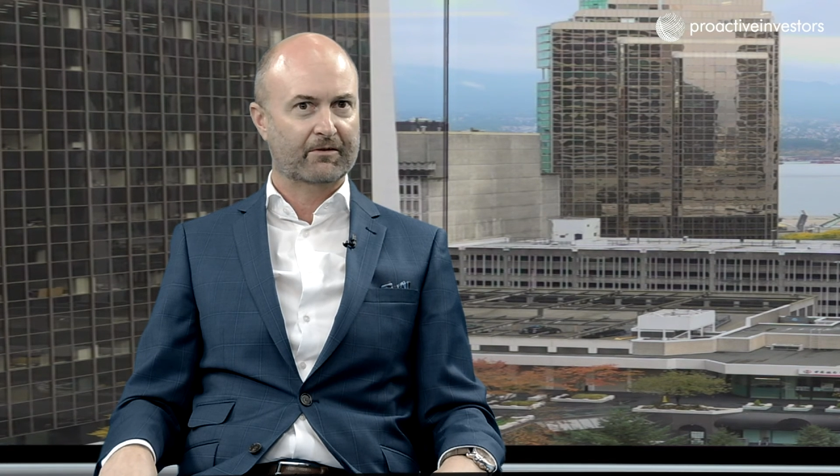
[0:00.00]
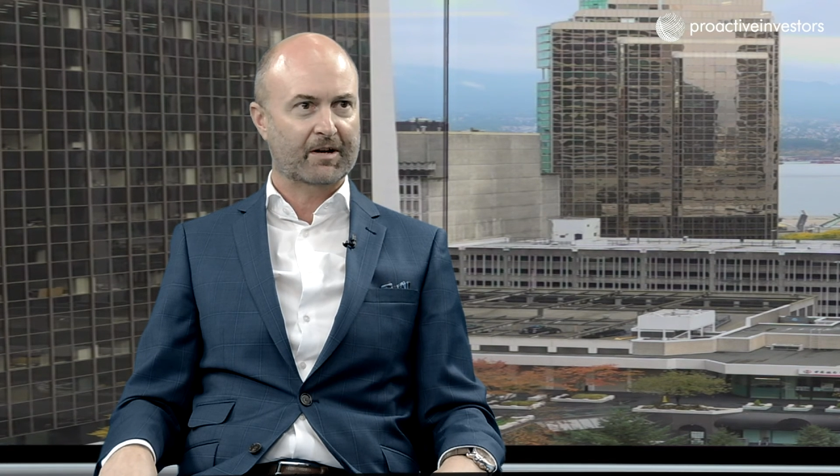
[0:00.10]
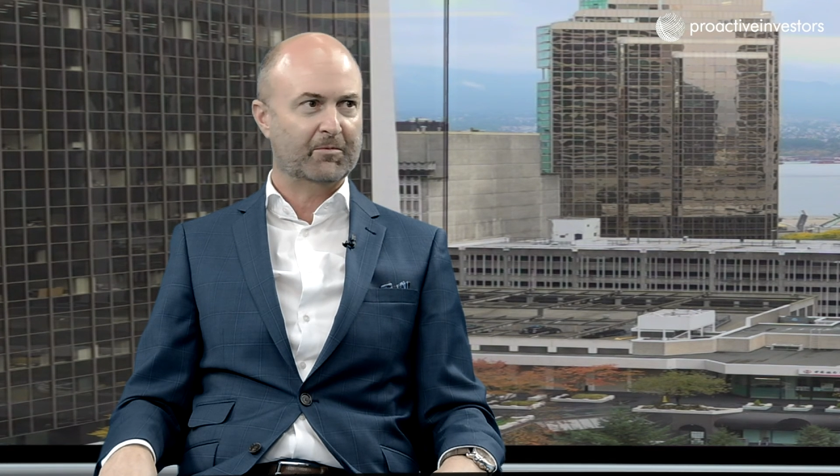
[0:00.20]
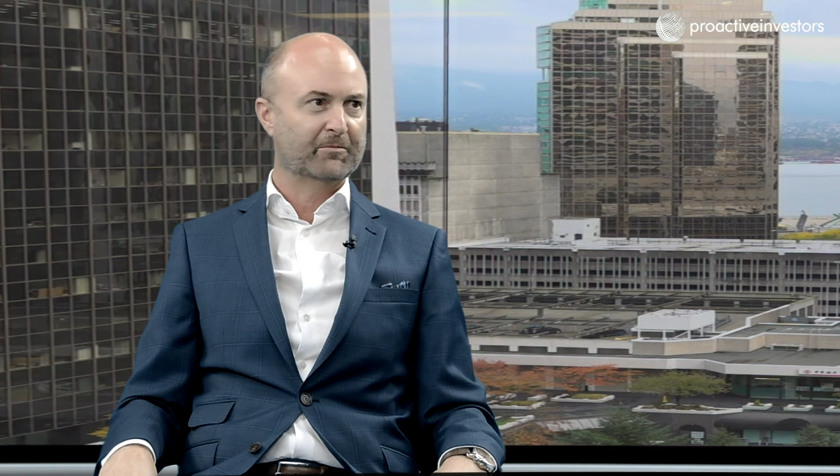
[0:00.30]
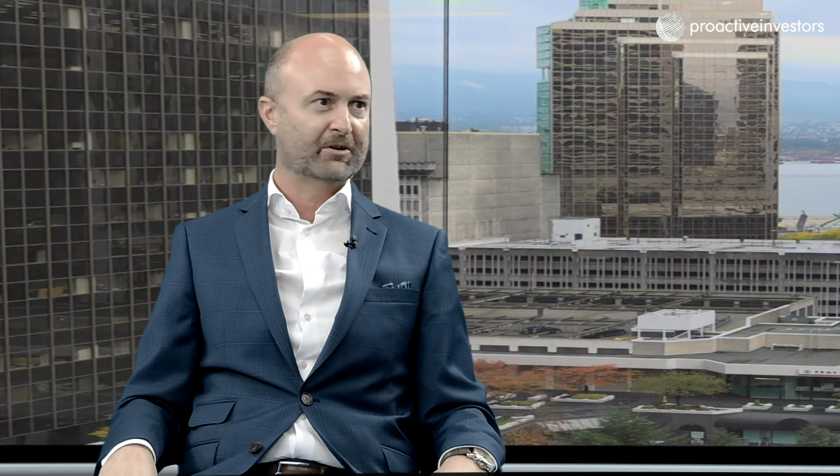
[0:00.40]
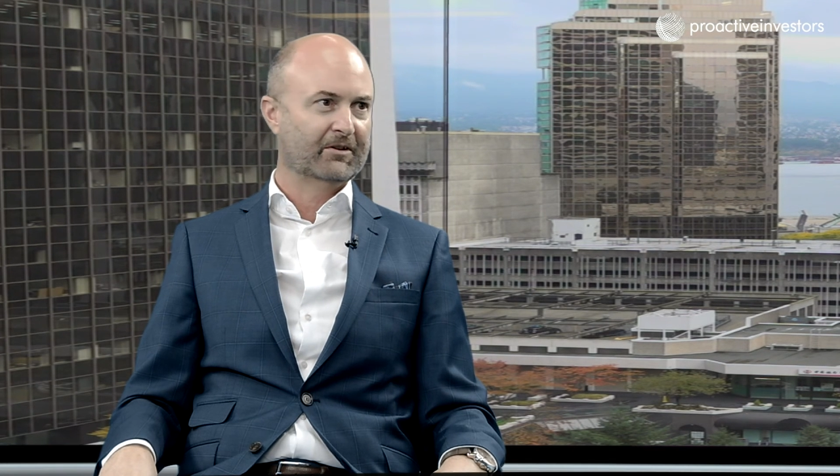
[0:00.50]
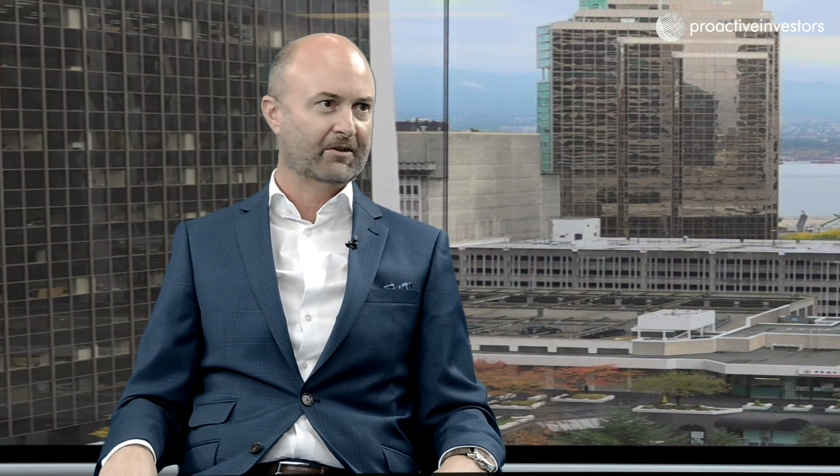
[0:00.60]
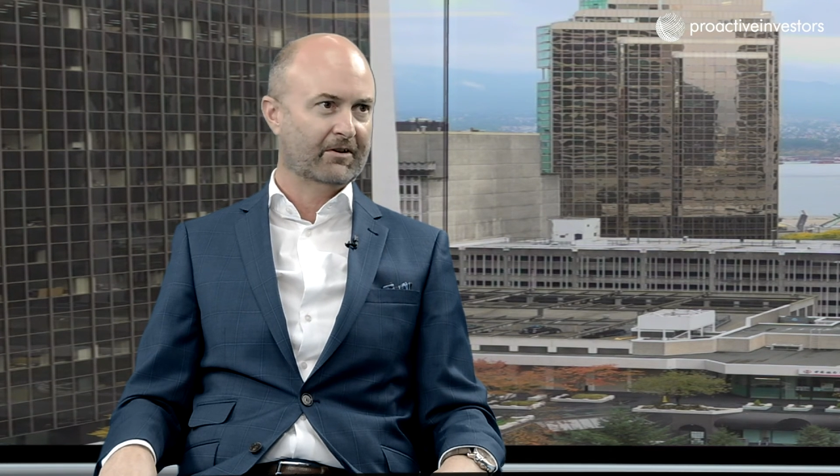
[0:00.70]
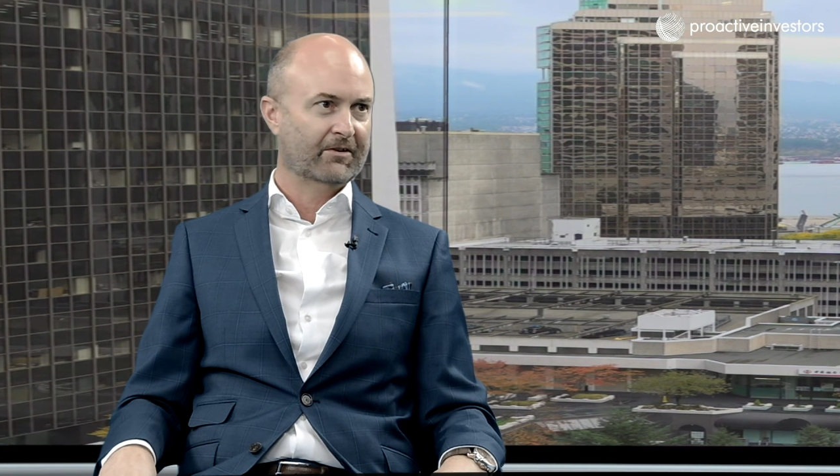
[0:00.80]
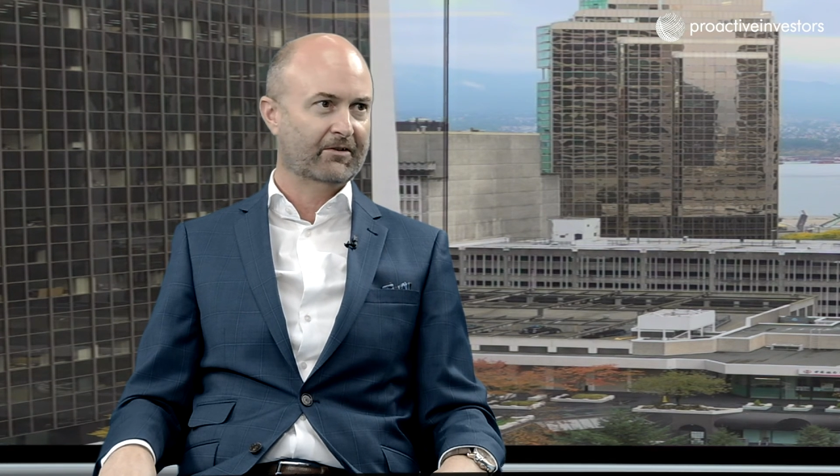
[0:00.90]
couple million
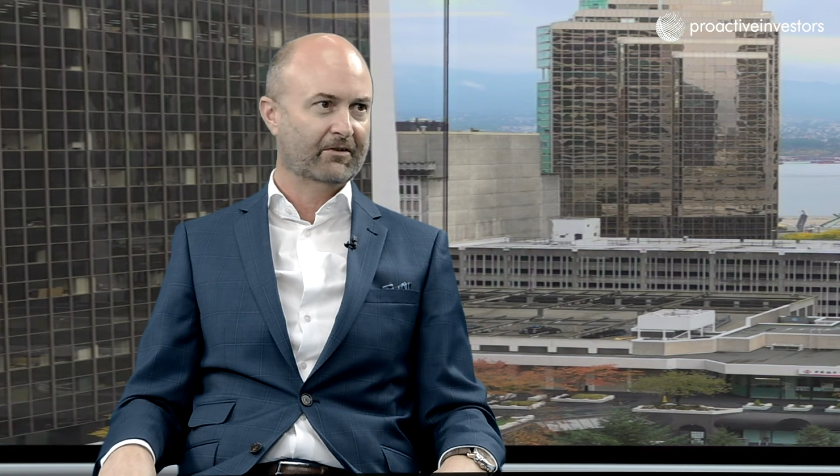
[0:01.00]
dollars.